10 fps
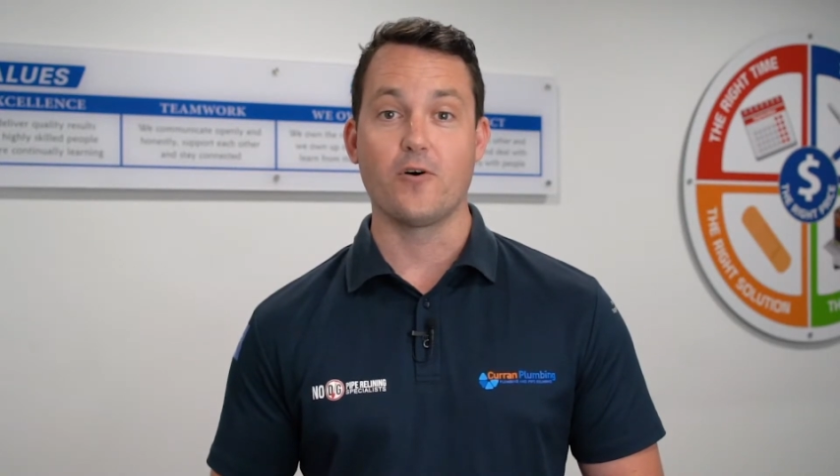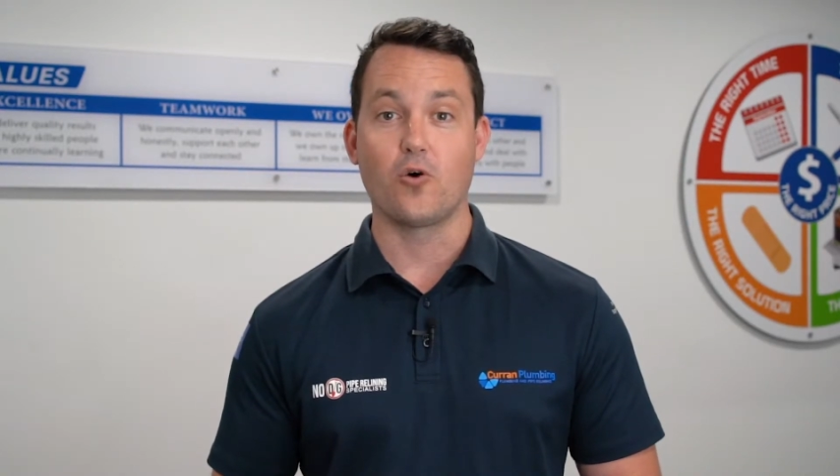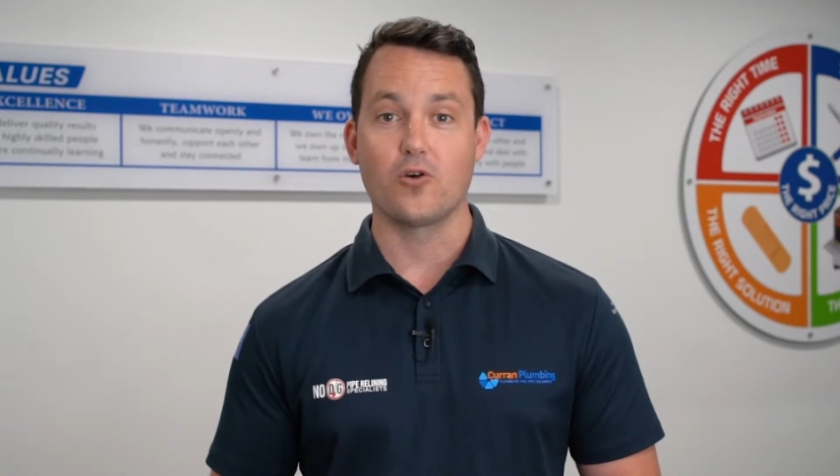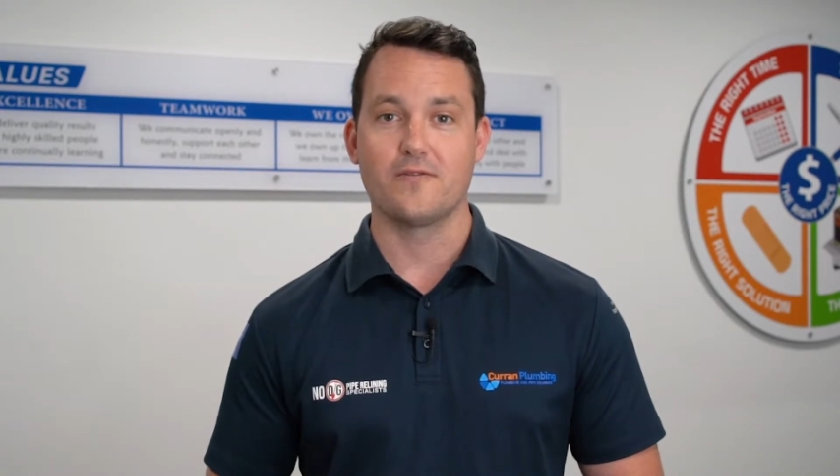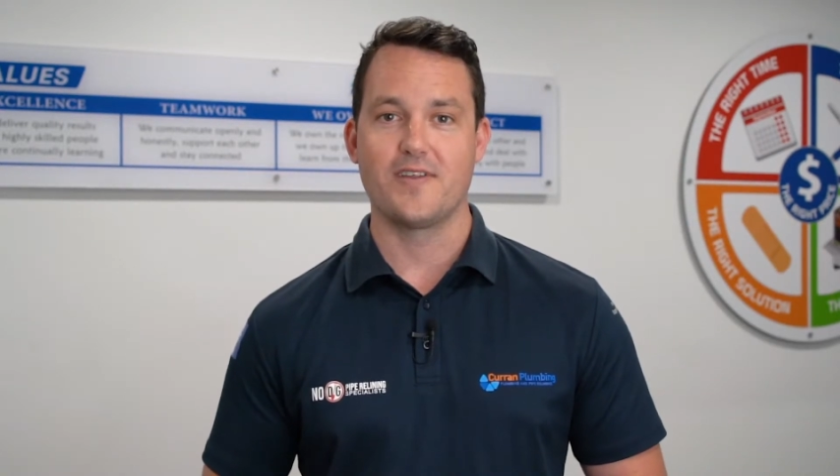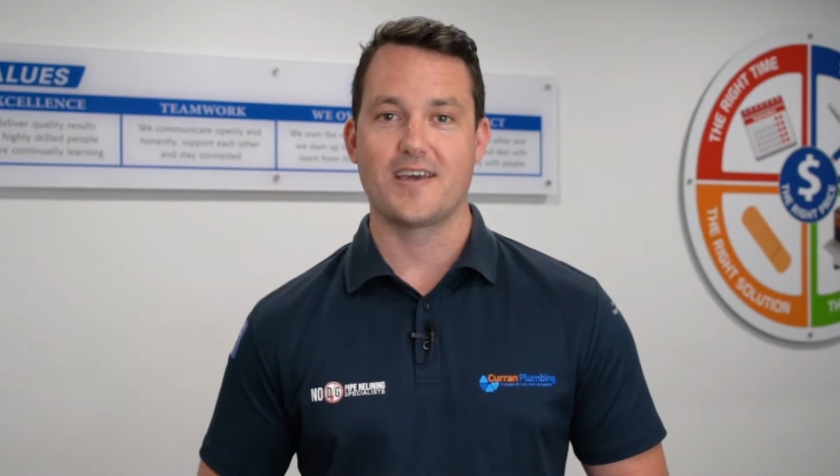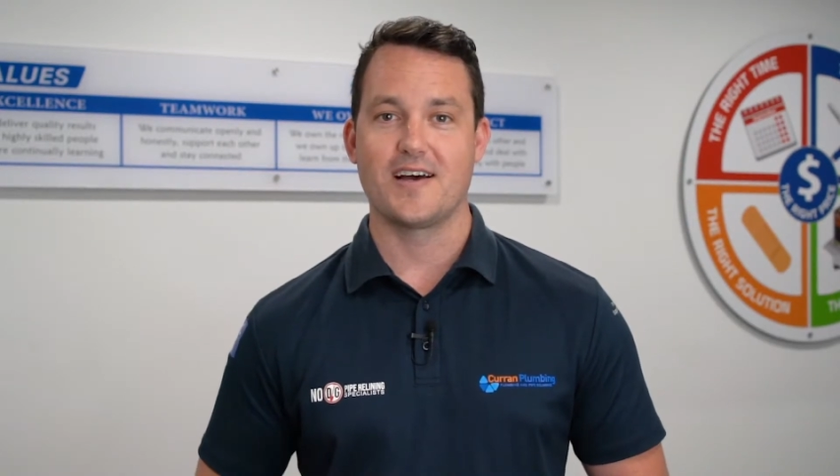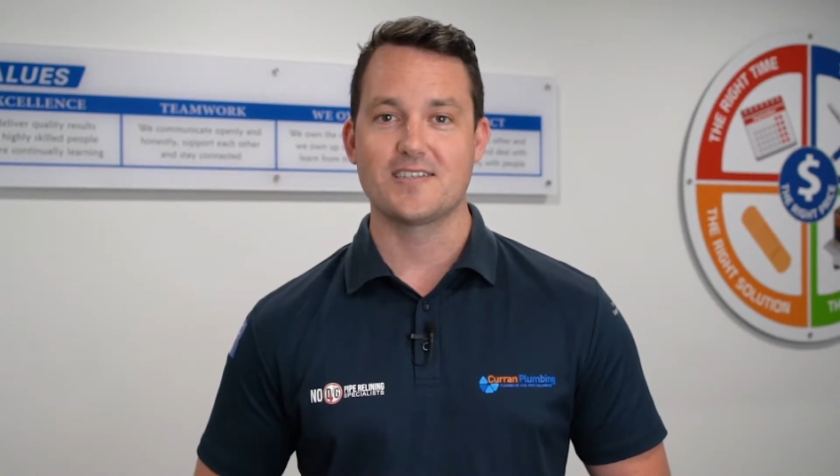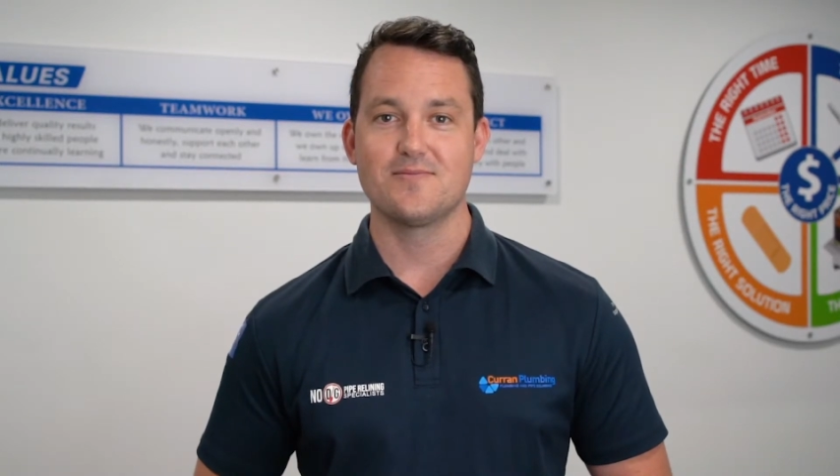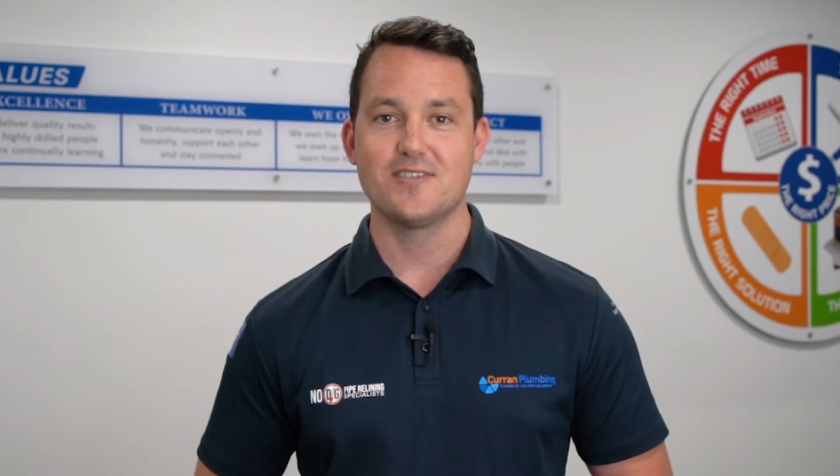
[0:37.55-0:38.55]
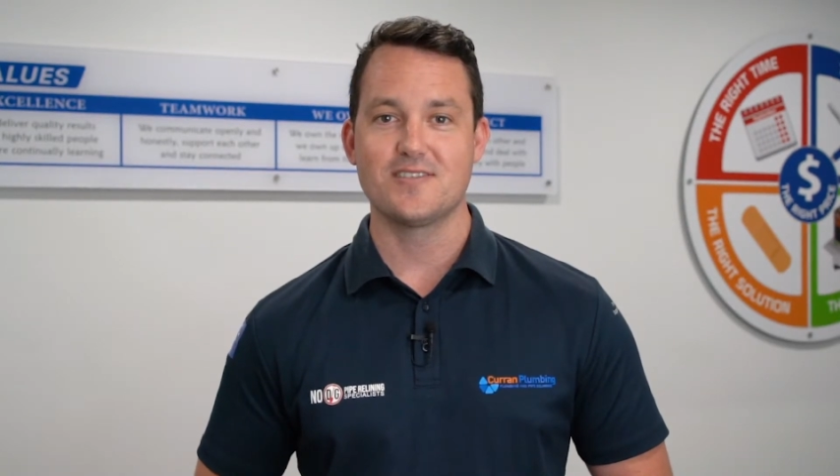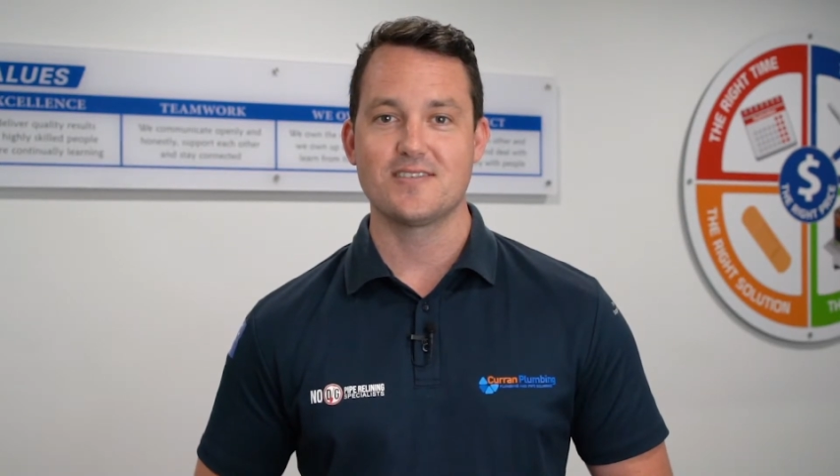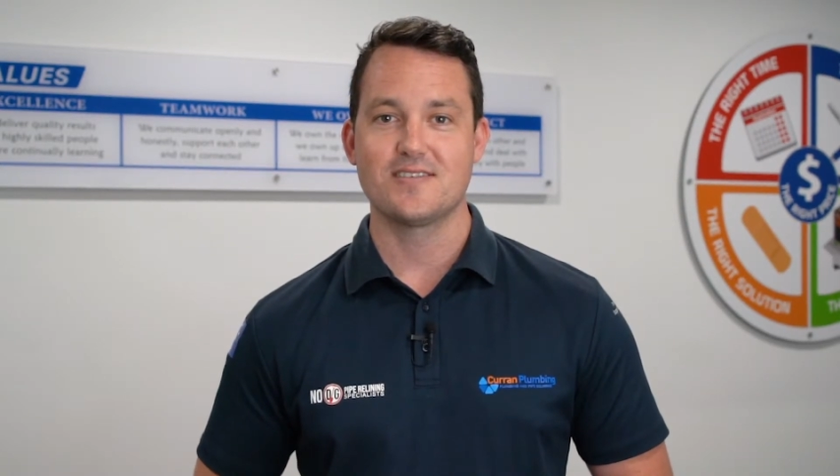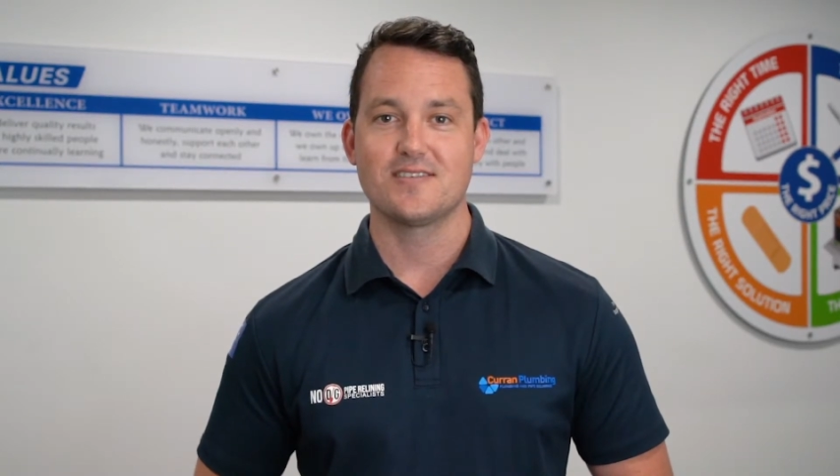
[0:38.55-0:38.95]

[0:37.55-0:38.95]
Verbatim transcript: for all of their customers,